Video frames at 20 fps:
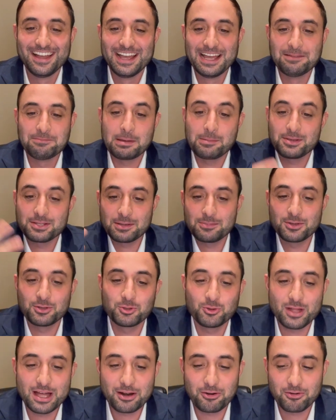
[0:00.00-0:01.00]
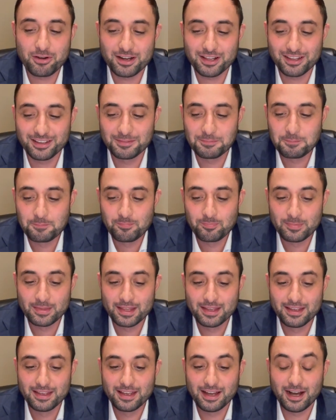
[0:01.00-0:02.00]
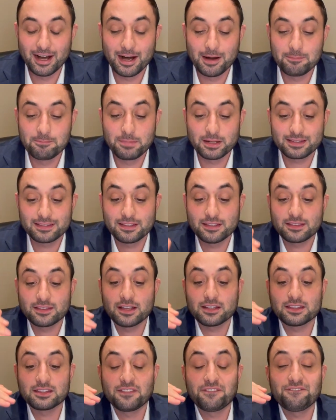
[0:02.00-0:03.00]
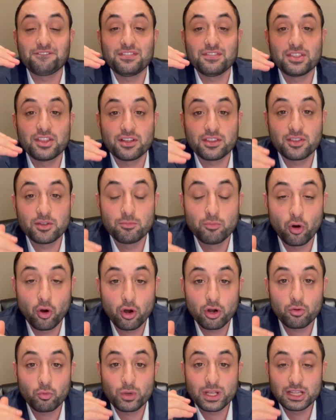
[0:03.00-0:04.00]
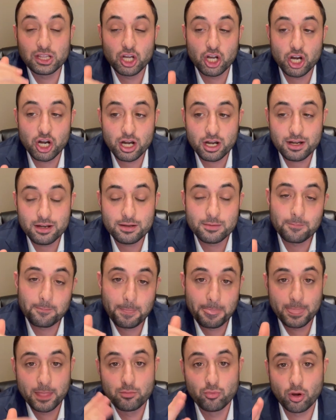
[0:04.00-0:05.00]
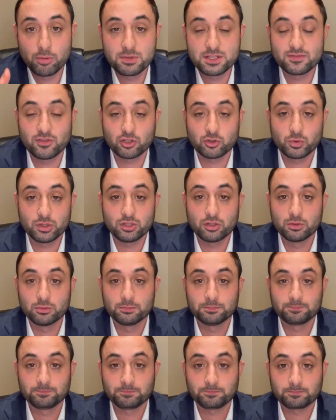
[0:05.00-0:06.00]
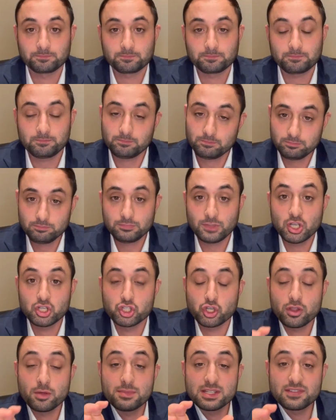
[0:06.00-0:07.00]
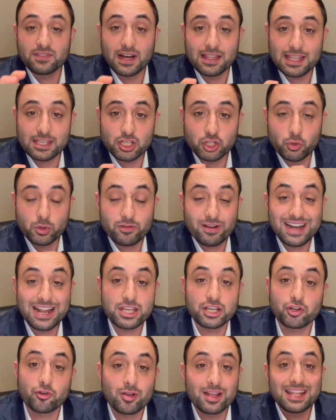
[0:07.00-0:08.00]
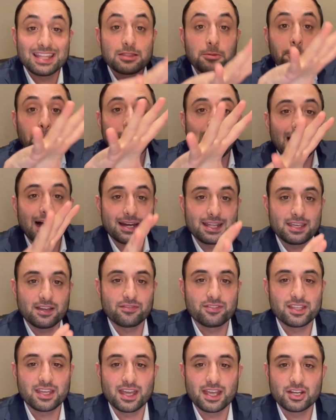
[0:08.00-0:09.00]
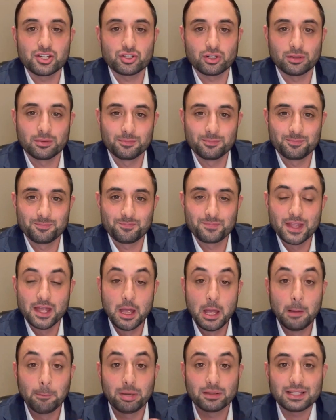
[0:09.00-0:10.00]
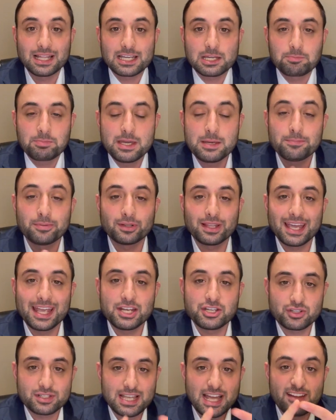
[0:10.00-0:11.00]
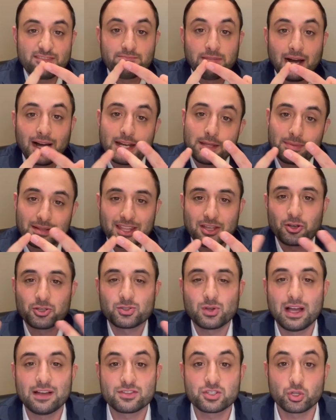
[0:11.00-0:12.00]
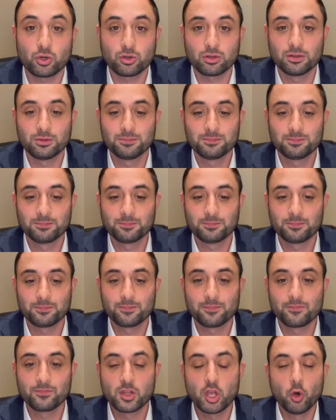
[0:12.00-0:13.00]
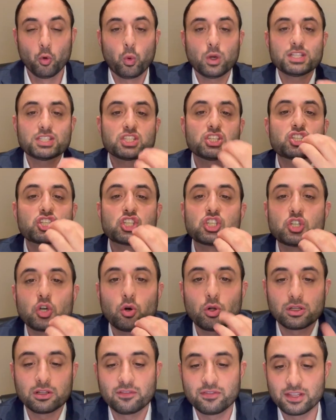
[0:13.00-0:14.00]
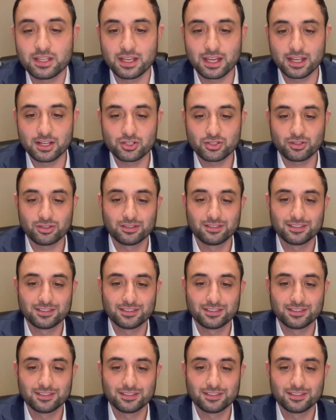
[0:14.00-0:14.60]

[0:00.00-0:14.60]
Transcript: Maybe some of you do that already. Um, but the, the, the, the, more we learn, the more mitzvot we do. So the mitzvah that you're doing right now, you're creating the body of the angel. But like people, angels have body, but they also have soul. What's the soul of the angel?